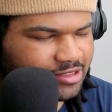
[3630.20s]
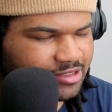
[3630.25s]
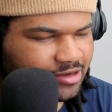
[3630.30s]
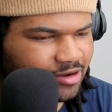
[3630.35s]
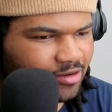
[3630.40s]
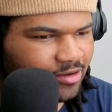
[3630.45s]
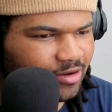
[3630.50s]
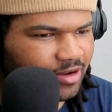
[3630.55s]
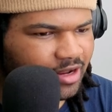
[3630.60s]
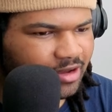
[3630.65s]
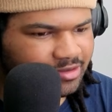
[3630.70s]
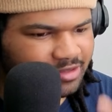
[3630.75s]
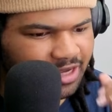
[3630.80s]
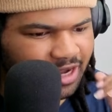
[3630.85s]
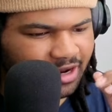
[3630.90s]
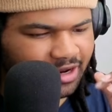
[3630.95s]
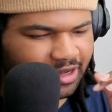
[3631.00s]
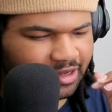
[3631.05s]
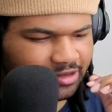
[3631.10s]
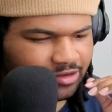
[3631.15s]
going, that was kind
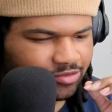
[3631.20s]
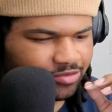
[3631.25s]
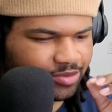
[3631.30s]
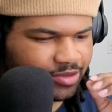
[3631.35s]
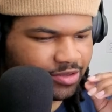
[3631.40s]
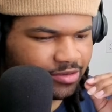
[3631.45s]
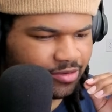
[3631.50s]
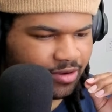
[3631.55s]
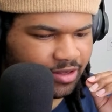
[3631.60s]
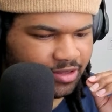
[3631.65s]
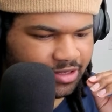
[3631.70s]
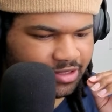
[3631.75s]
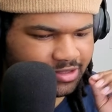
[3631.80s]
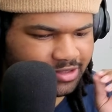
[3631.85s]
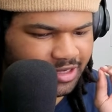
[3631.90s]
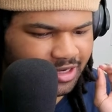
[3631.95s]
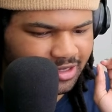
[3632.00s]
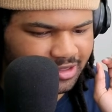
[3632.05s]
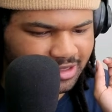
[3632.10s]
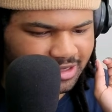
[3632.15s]
of like looping throughout the
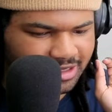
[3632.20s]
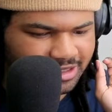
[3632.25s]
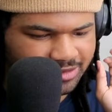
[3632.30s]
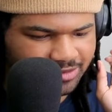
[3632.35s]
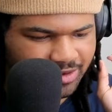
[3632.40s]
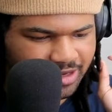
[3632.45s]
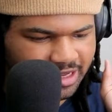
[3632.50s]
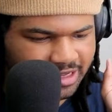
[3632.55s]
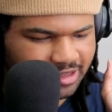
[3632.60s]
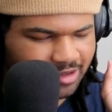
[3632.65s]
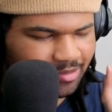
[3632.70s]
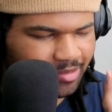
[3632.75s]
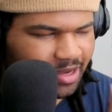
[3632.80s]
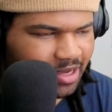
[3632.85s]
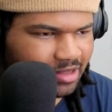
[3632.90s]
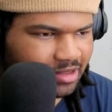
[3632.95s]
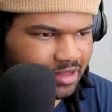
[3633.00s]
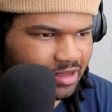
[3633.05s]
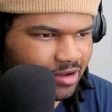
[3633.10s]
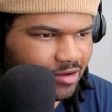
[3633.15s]
entire thing as well. Like the
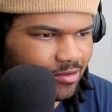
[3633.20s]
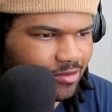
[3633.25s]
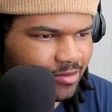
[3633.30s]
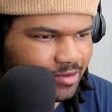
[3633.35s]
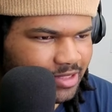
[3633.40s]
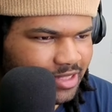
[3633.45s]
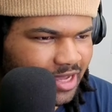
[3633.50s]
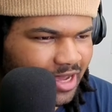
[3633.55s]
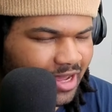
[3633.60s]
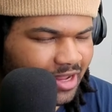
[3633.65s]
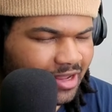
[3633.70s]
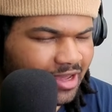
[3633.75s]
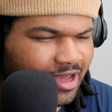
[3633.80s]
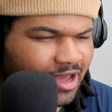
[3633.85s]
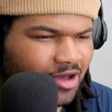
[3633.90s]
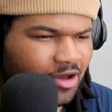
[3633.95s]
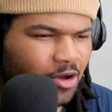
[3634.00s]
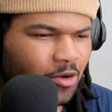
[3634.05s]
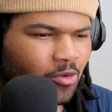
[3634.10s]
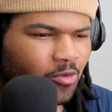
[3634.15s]
main thing going with that.
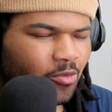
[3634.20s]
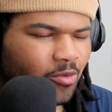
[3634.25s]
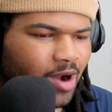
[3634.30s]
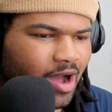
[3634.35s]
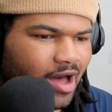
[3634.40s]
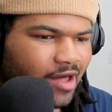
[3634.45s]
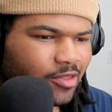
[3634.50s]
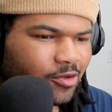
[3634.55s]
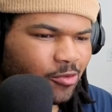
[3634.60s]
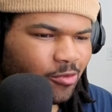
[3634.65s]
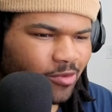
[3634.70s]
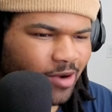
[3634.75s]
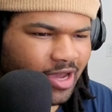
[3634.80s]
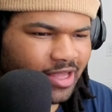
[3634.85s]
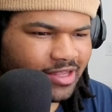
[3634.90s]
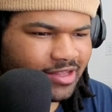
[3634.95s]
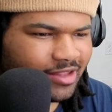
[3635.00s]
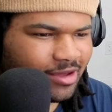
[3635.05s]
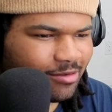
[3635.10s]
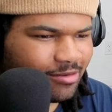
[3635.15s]
Wow, the way
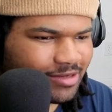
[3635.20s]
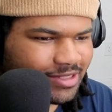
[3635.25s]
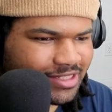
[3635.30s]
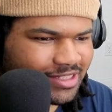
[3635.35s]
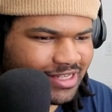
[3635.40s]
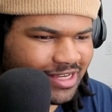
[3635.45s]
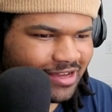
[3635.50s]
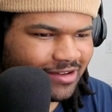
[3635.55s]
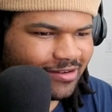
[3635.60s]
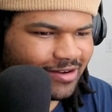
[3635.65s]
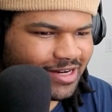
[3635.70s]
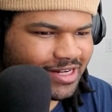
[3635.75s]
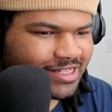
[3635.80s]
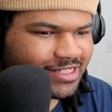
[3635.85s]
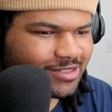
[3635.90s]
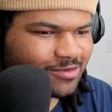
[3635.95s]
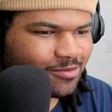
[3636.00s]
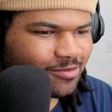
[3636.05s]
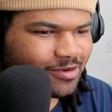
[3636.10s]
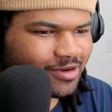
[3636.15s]
that they were singing on
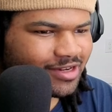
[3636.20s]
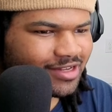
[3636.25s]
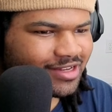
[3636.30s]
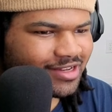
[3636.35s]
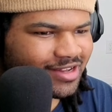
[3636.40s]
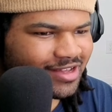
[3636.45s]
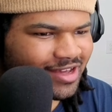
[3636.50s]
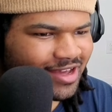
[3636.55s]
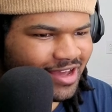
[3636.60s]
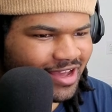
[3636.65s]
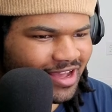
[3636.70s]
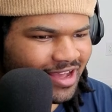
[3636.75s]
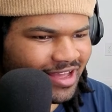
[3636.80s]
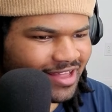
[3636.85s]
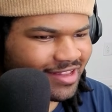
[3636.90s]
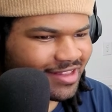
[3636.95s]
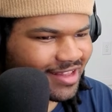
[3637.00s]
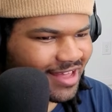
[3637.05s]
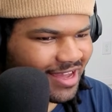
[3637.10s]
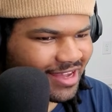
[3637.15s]
this one,
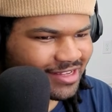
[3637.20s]
like